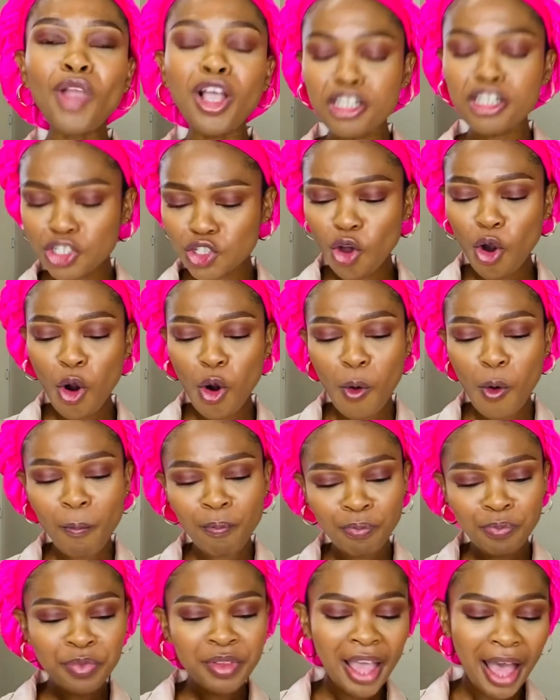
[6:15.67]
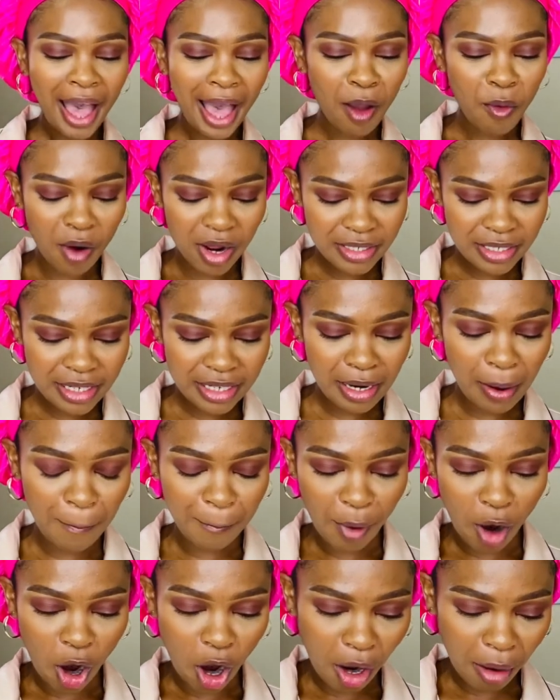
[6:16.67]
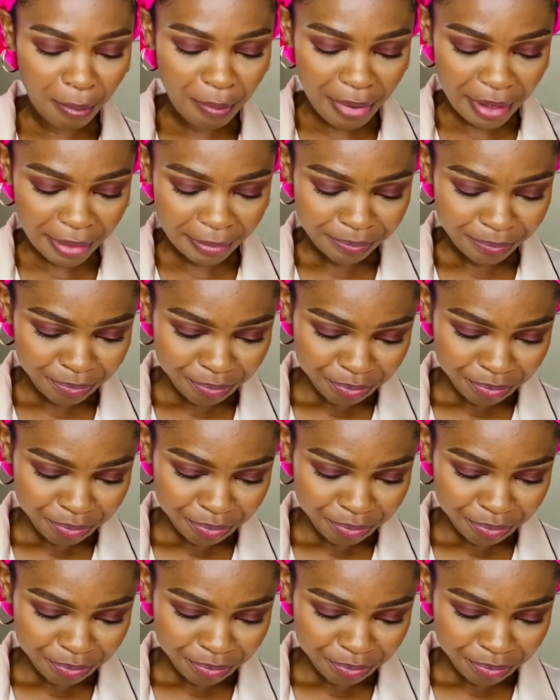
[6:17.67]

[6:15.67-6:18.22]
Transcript: So, I wanted a bob.